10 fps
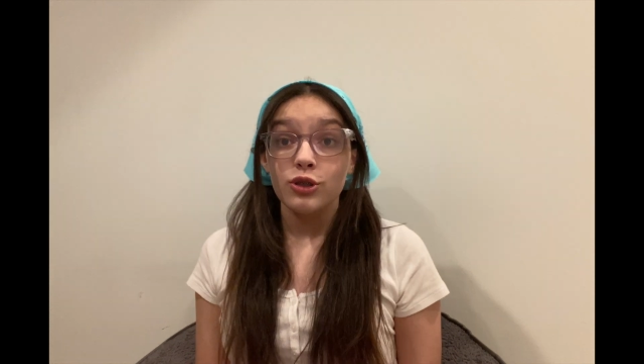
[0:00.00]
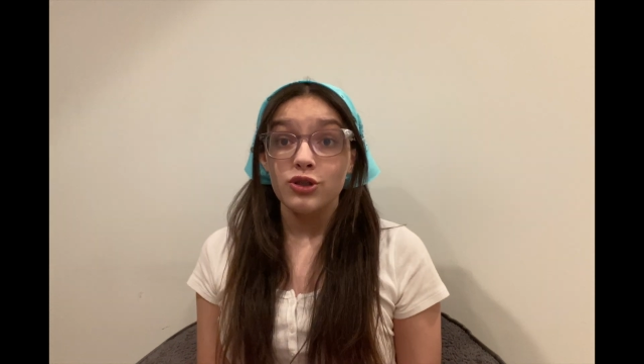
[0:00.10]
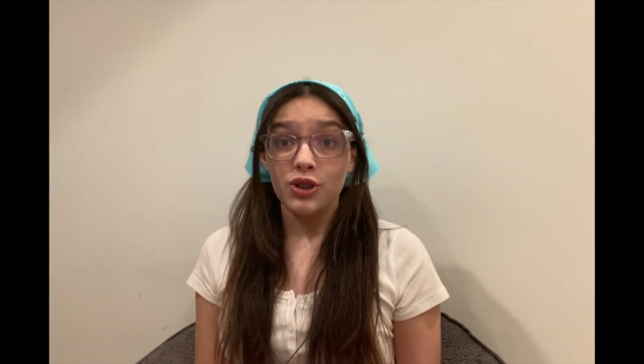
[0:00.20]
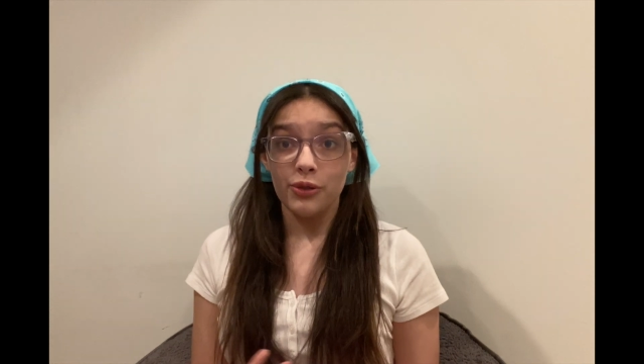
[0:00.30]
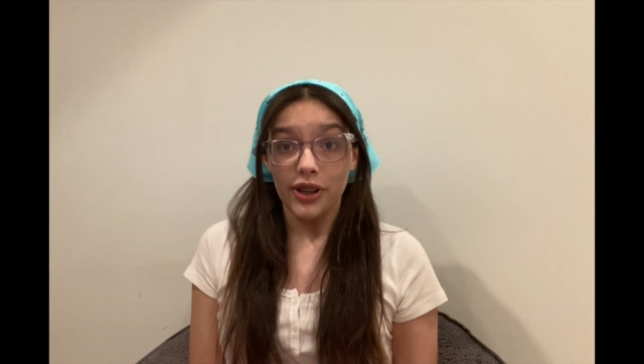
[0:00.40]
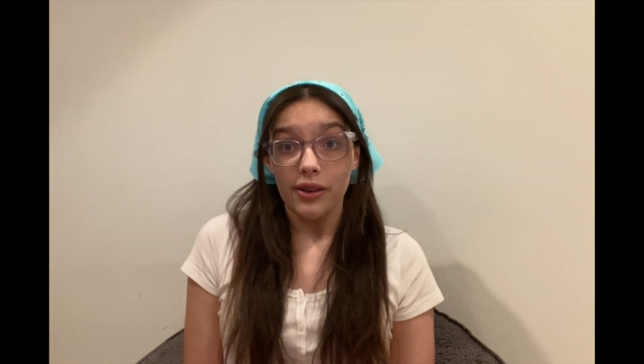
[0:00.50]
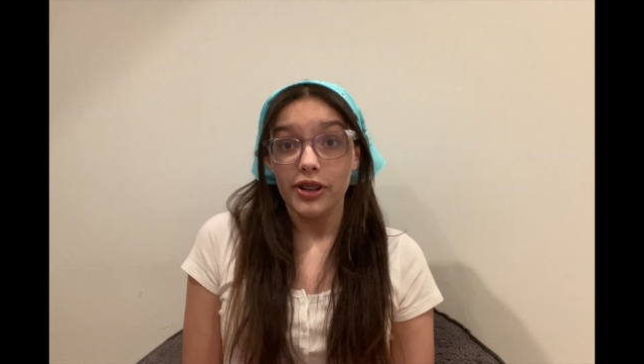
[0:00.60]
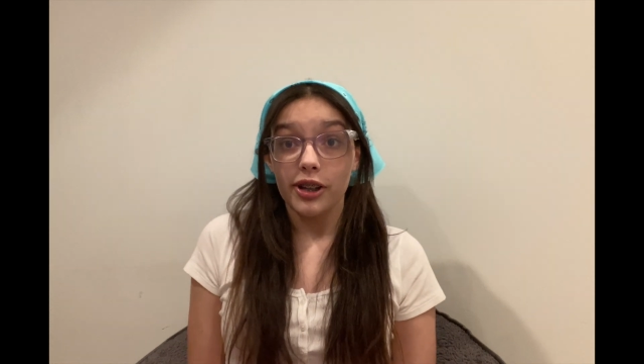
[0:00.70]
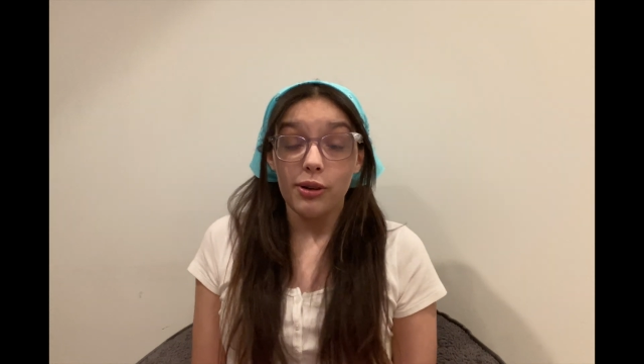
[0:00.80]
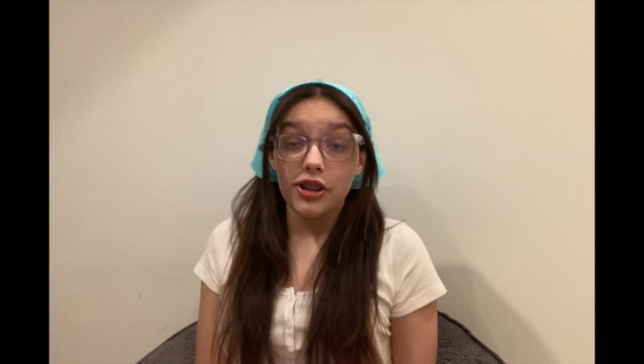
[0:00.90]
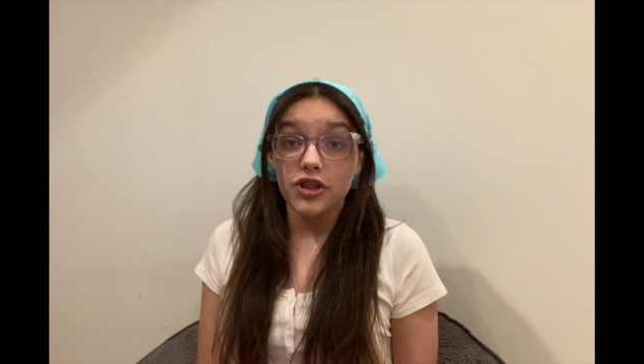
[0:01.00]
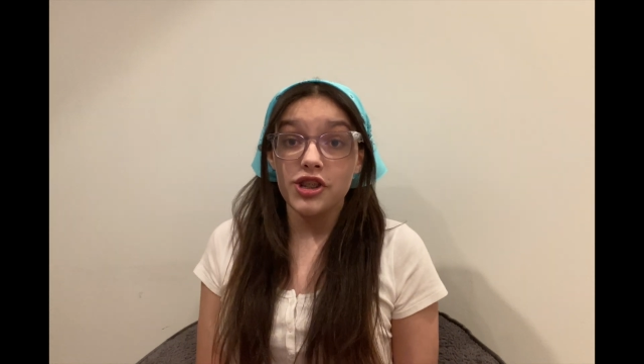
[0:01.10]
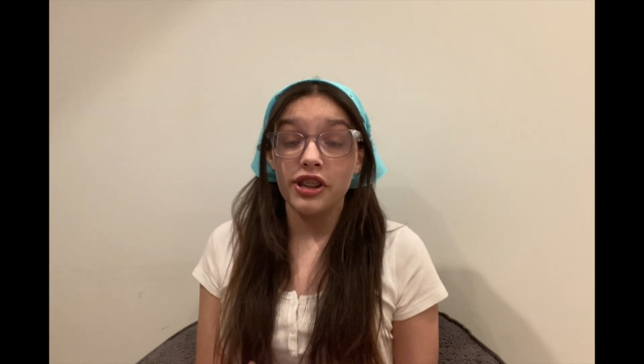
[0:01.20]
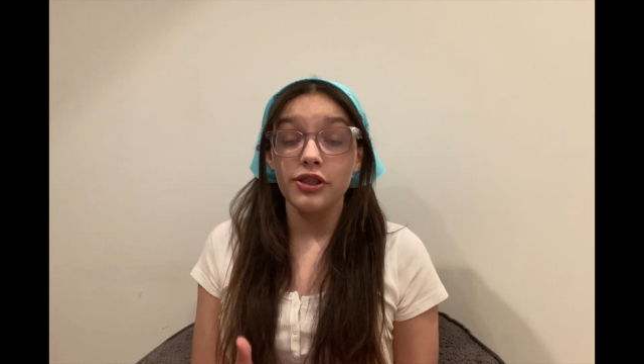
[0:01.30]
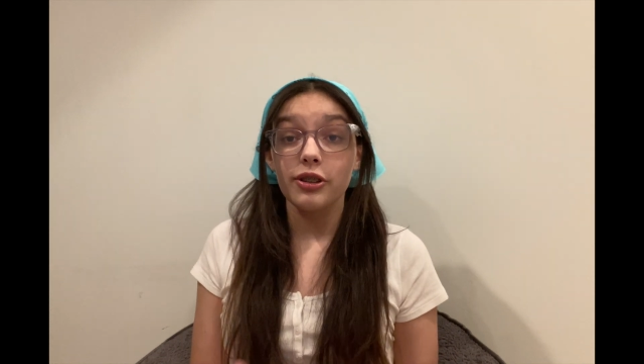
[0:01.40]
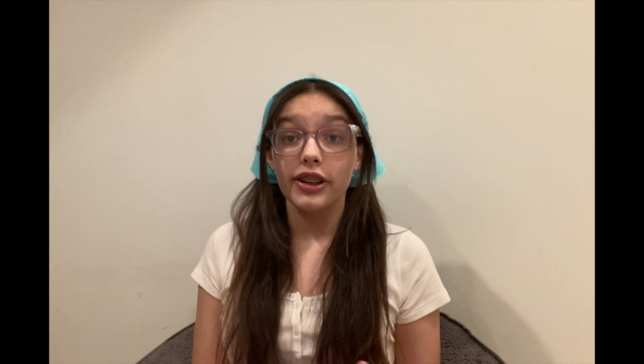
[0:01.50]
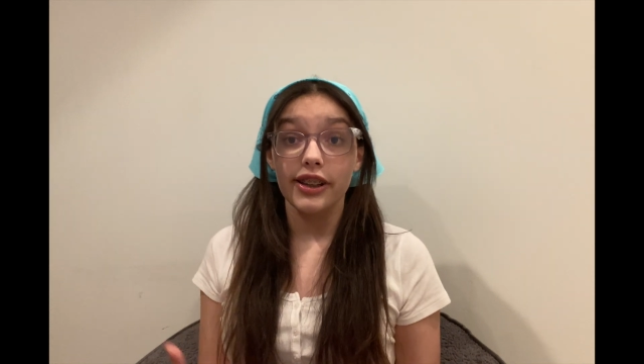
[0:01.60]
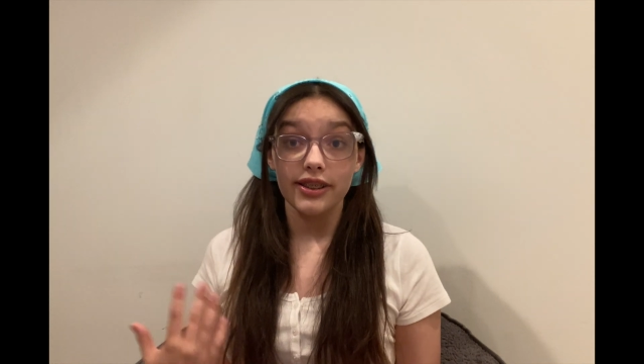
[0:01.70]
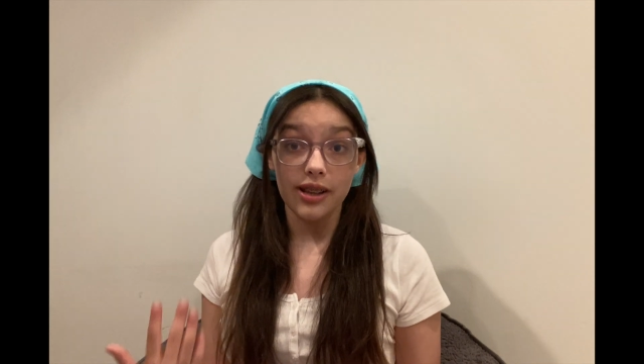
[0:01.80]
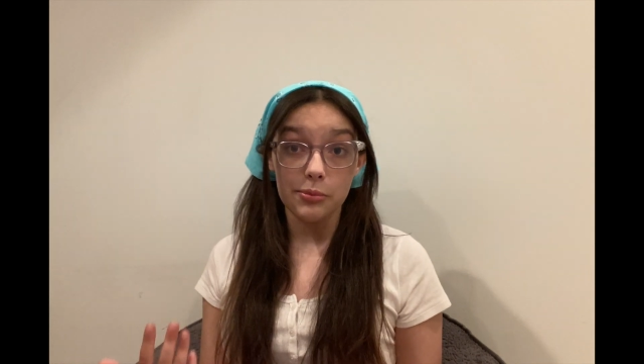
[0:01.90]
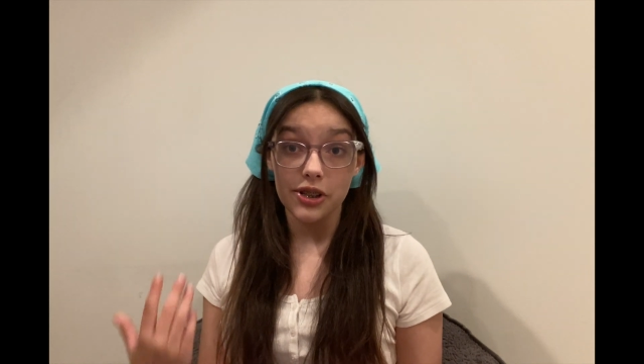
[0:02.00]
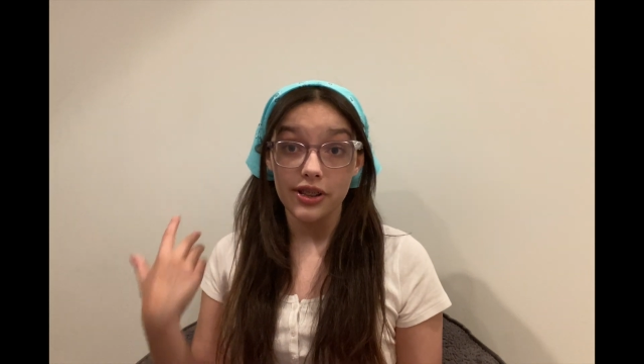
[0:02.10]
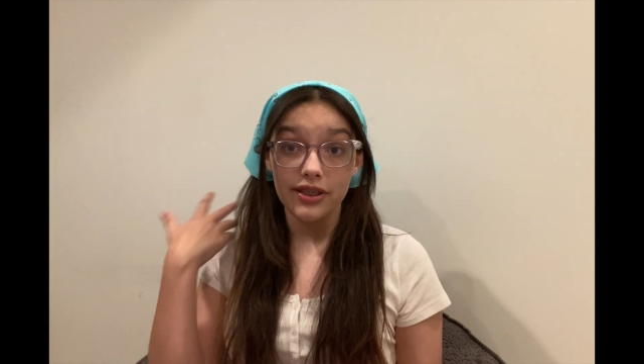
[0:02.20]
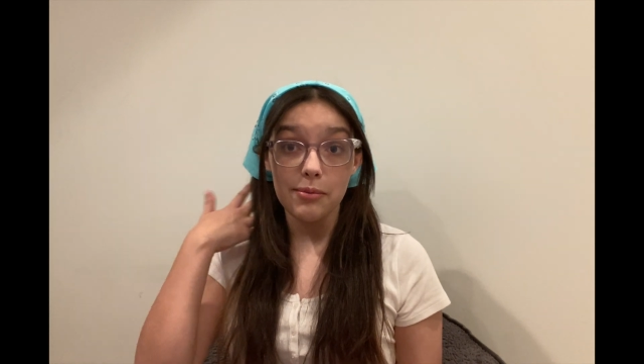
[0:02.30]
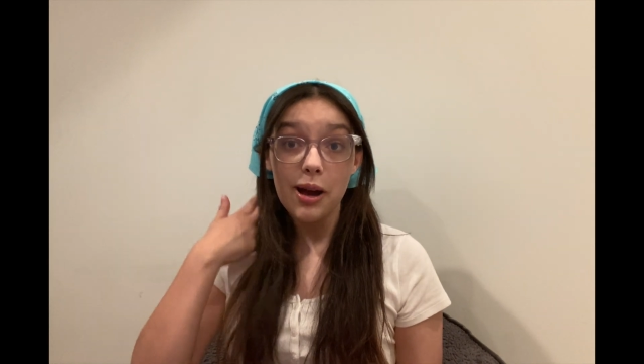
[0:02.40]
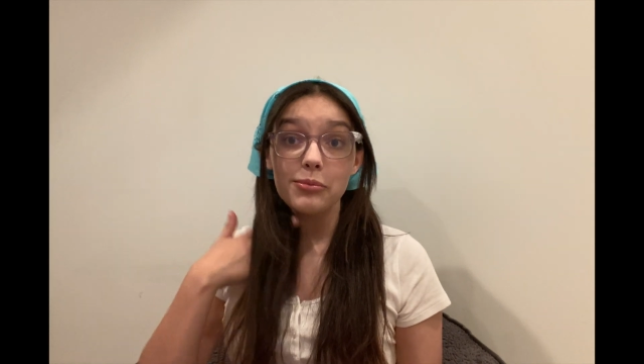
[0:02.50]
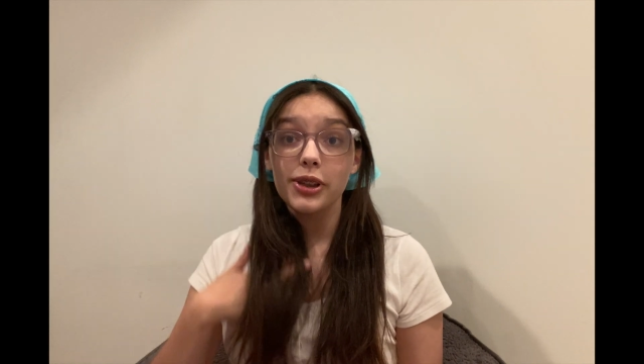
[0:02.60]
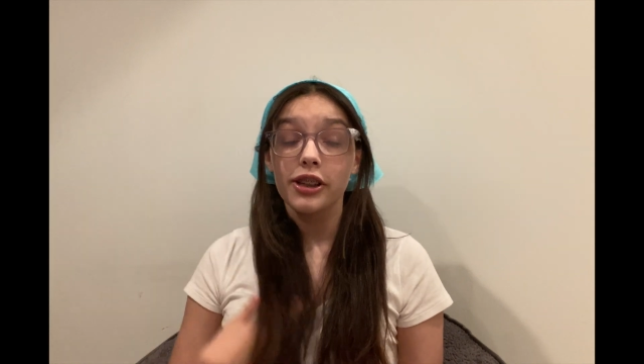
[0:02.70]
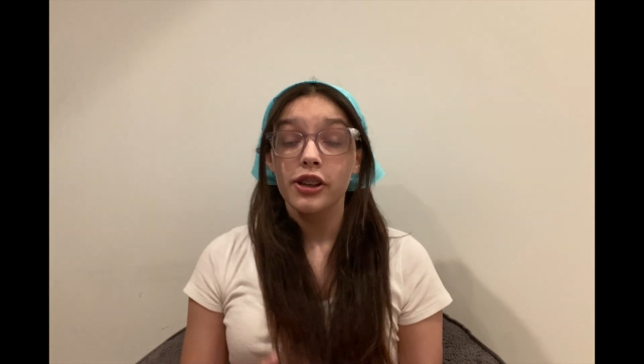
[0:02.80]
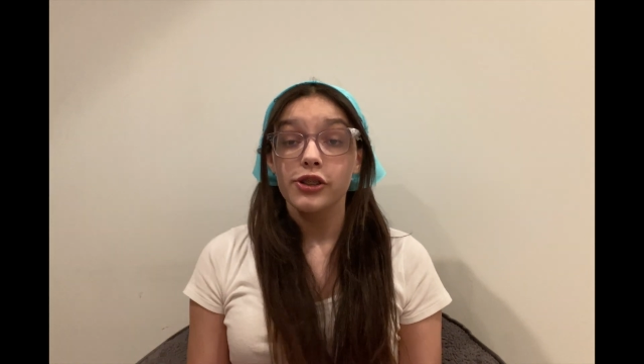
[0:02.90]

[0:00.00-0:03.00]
So if you have any questions or any assumptions about me,